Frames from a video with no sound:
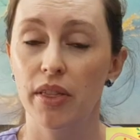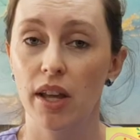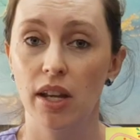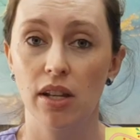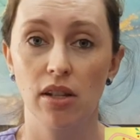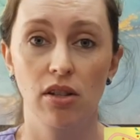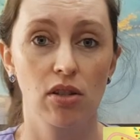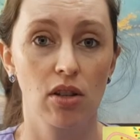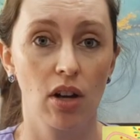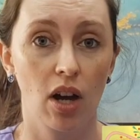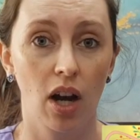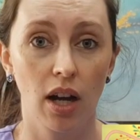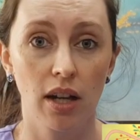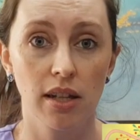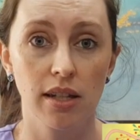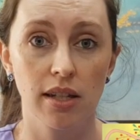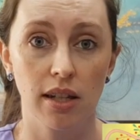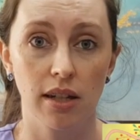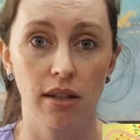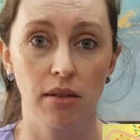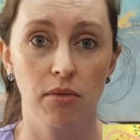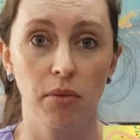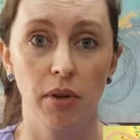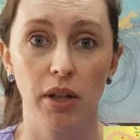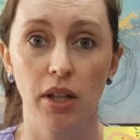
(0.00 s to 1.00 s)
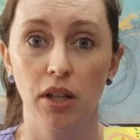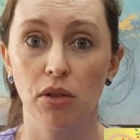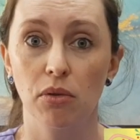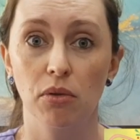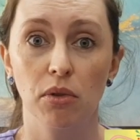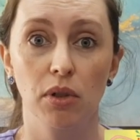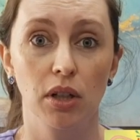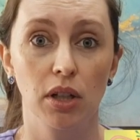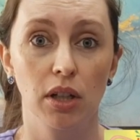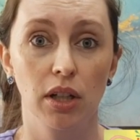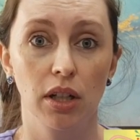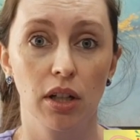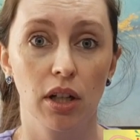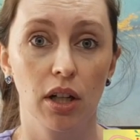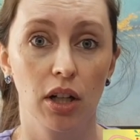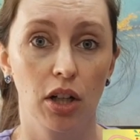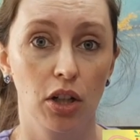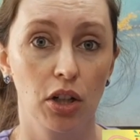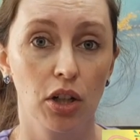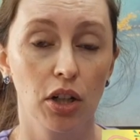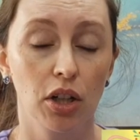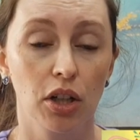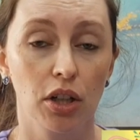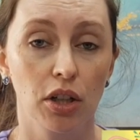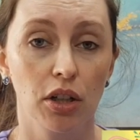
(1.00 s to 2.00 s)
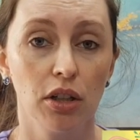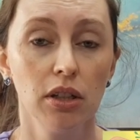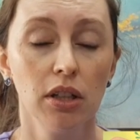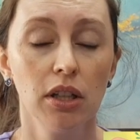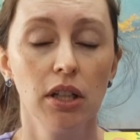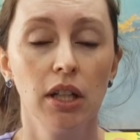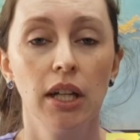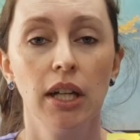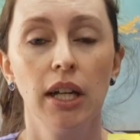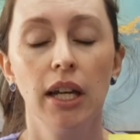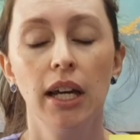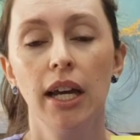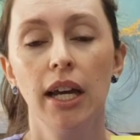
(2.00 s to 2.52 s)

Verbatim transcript: they started, when you were a girl,